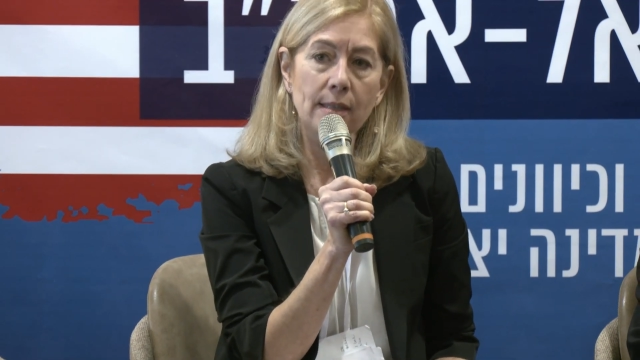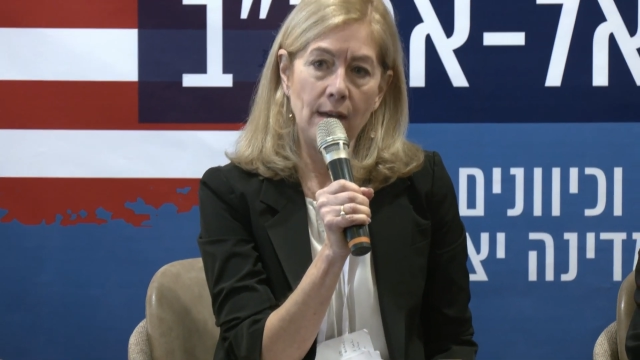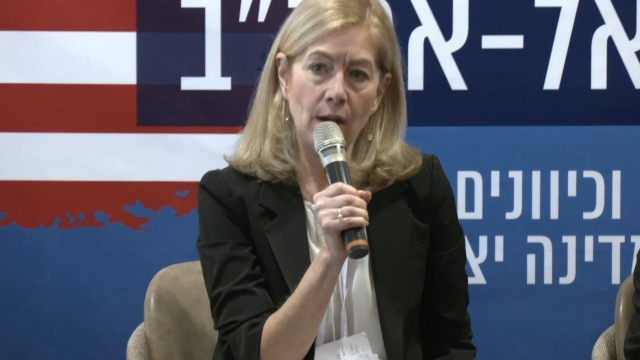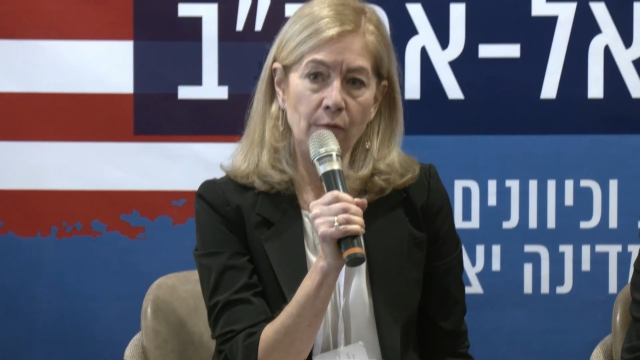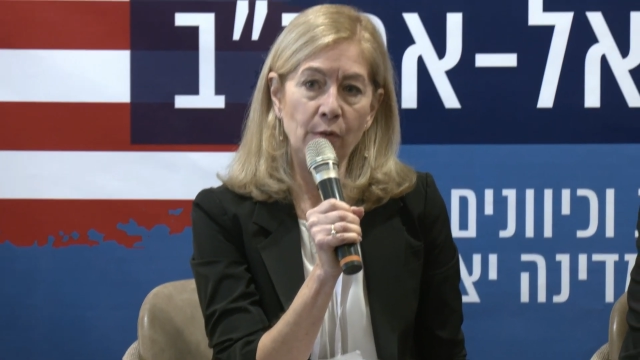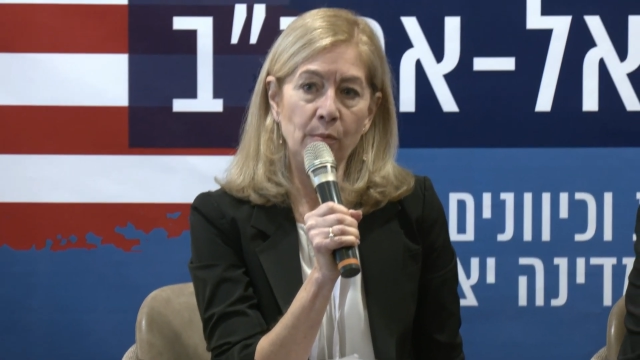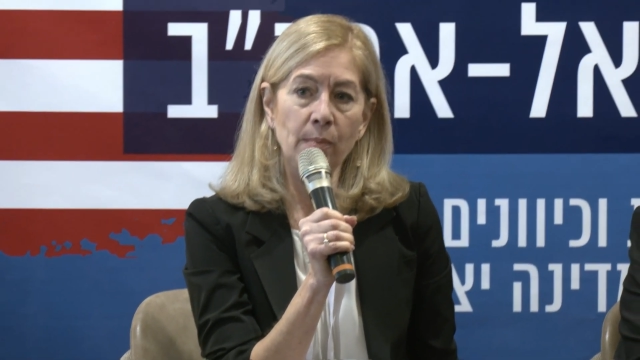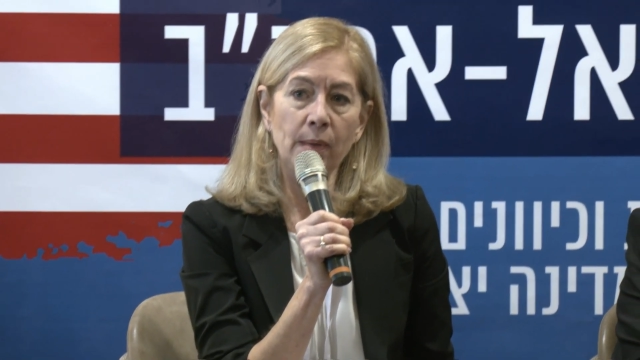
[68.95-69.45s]

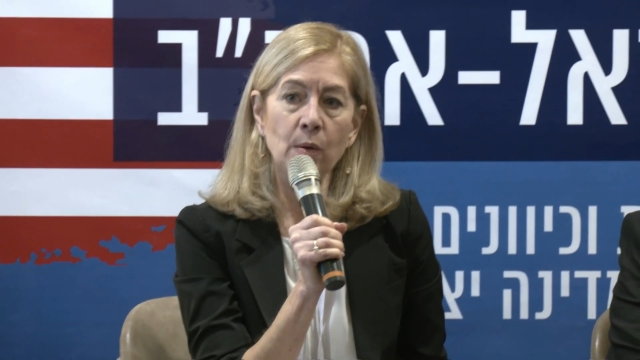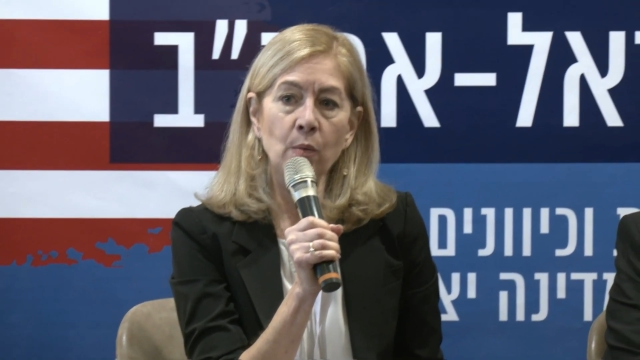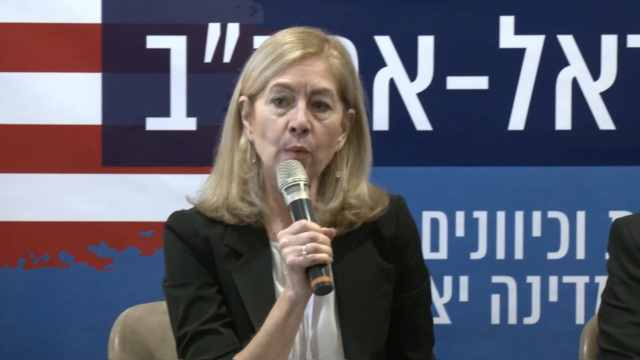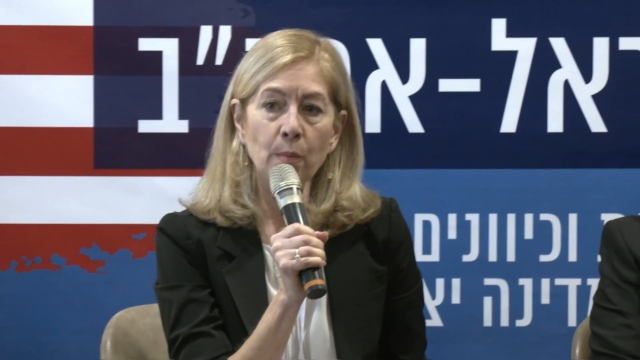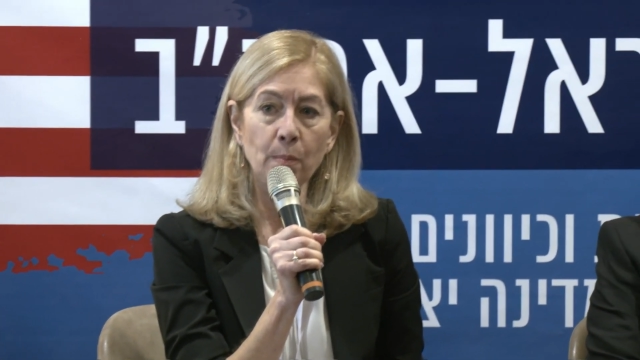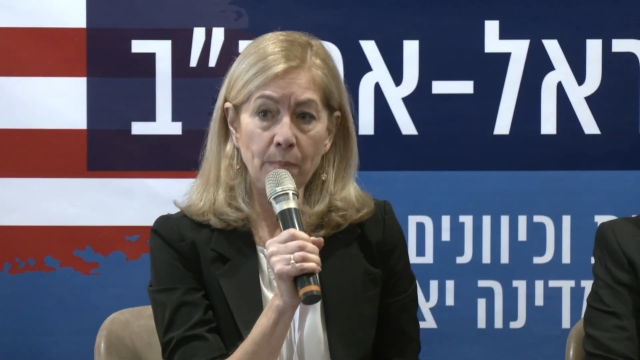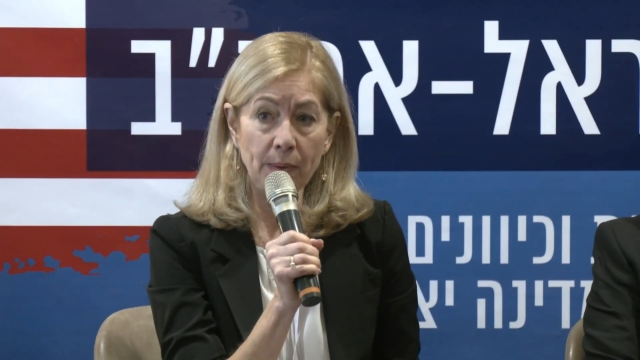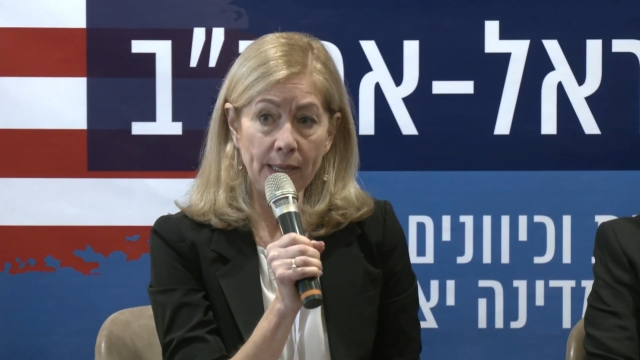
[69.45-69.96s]
government
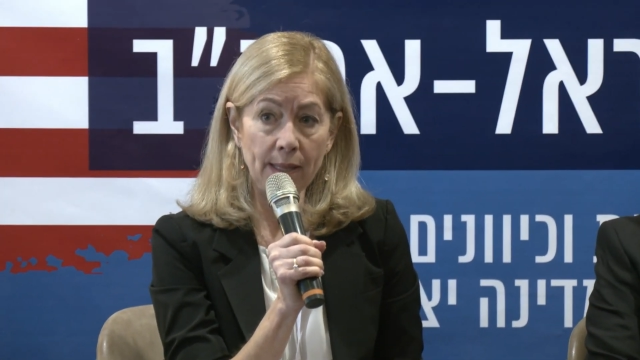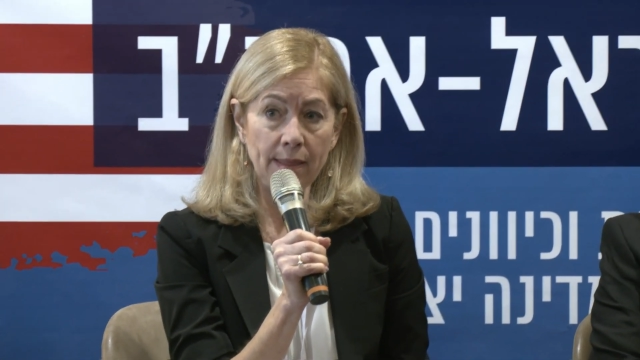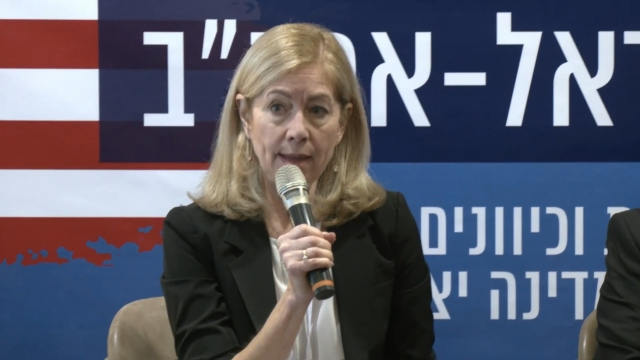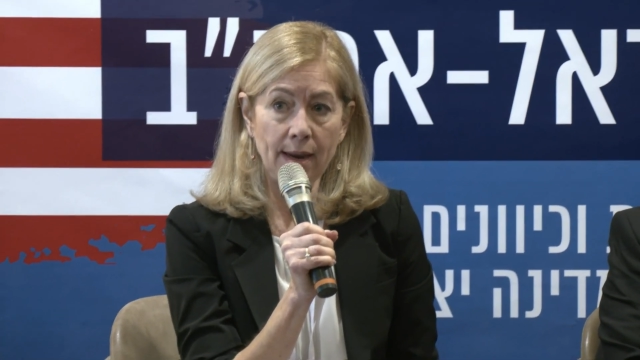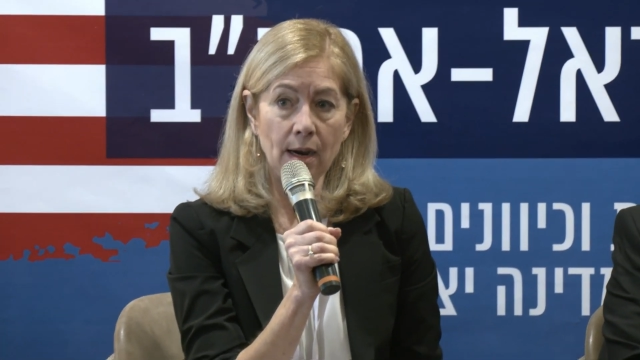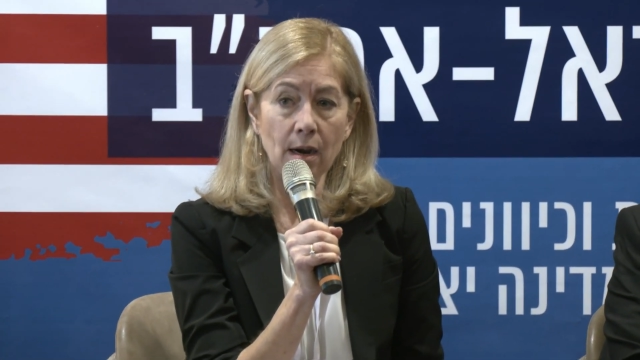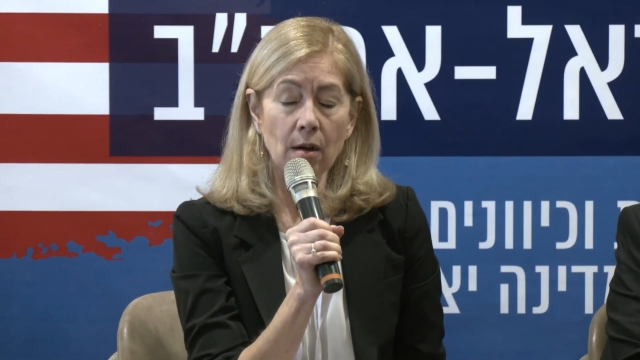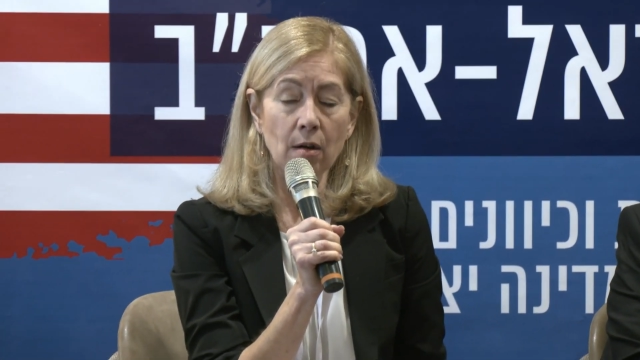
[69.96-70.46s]
will be
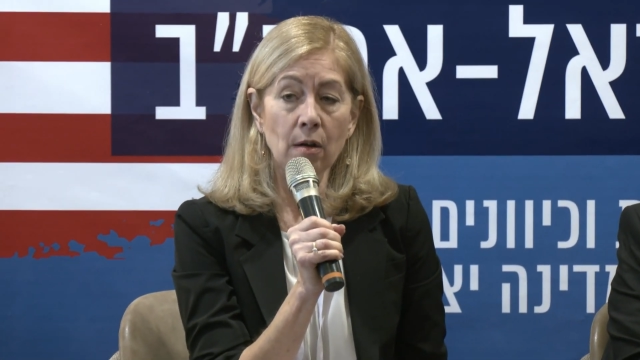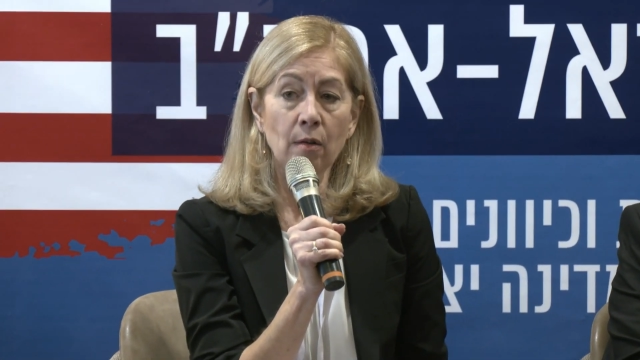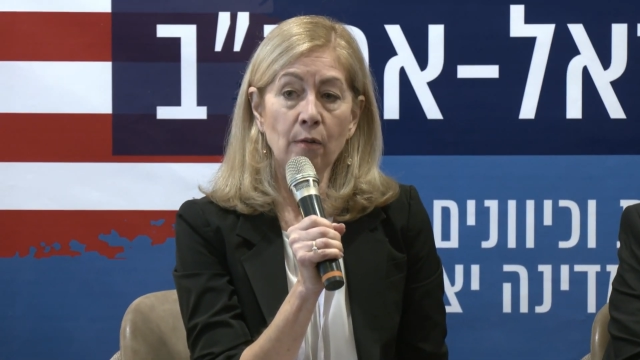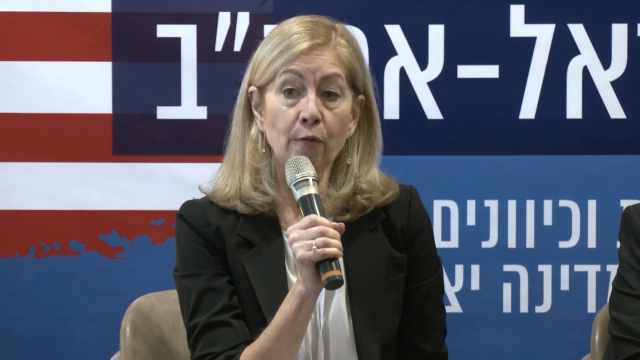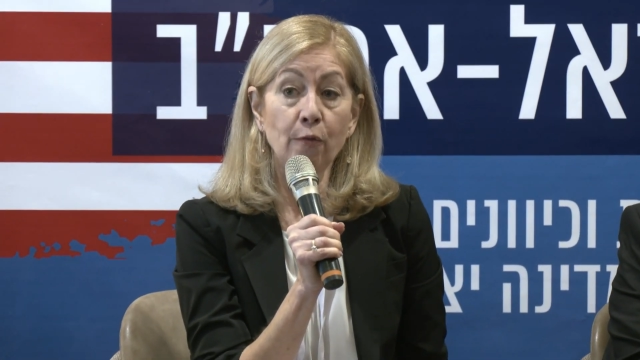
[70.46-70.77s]
there